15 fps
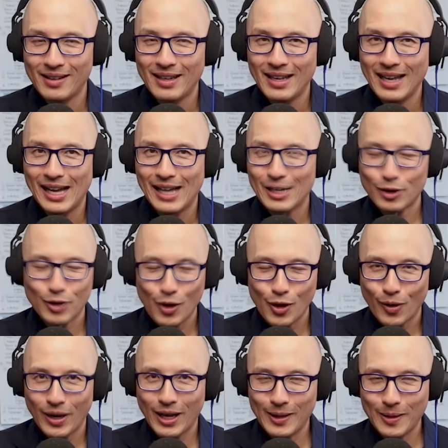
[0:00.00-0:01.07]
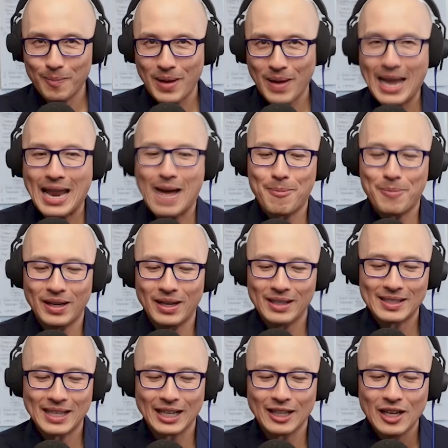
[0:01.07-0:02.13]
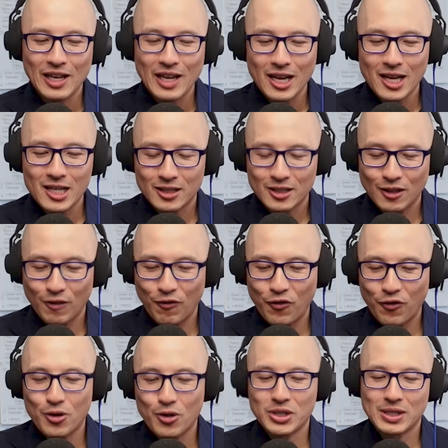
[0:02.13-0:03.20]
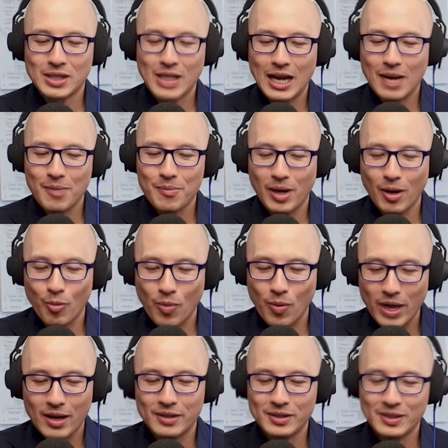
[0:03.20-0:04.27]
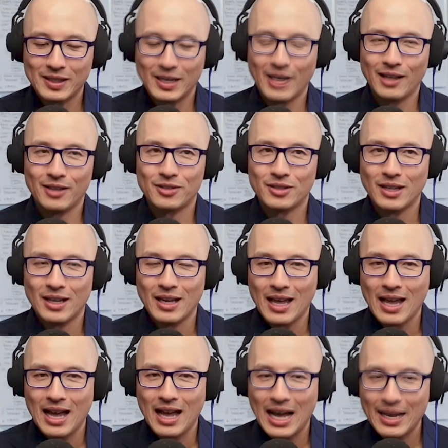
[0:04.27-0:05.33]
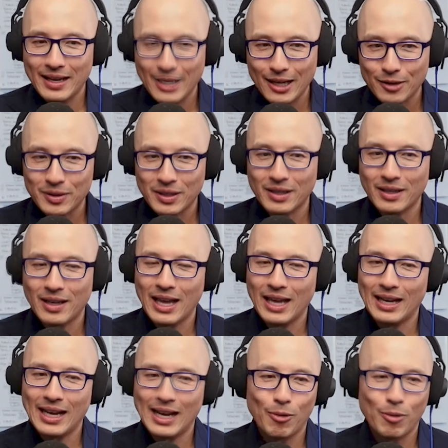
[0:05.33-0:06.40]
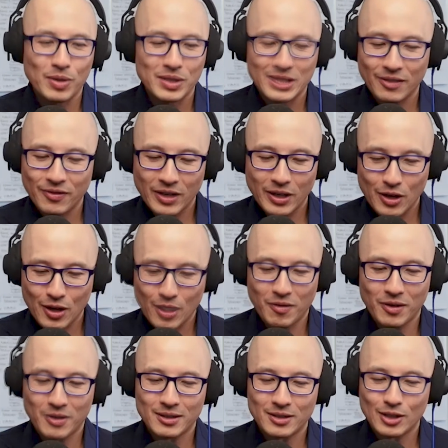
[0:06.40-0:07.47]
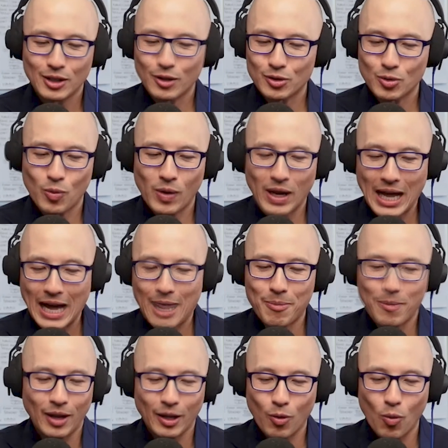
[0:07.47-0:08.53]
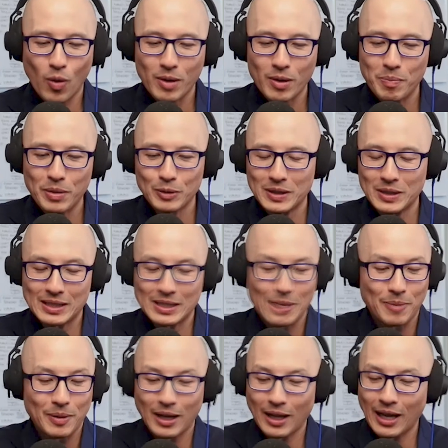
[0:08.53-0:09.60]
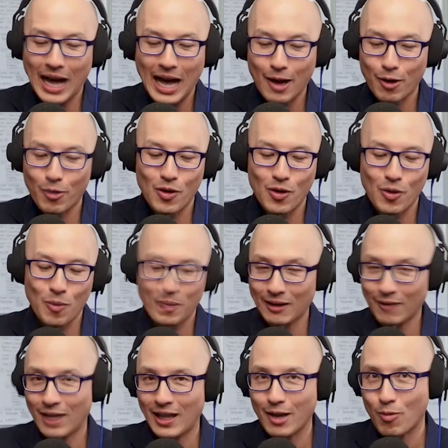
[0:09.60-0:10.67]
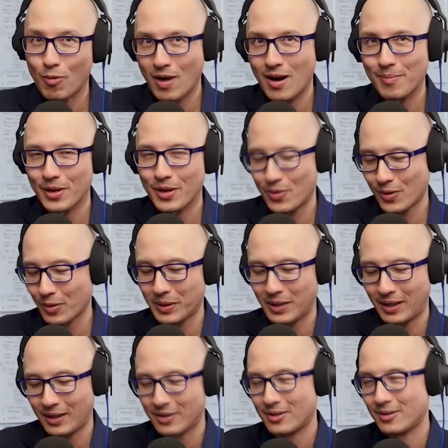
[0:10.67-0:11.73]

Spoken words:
I was like, no, nothing bad happened. It's like, it's the first time I went on stage. I nailed it, and I wasn't even nervous. She goes, what happened? Like, what built this up? I'm like, I don't know, but I like where I'm going with this.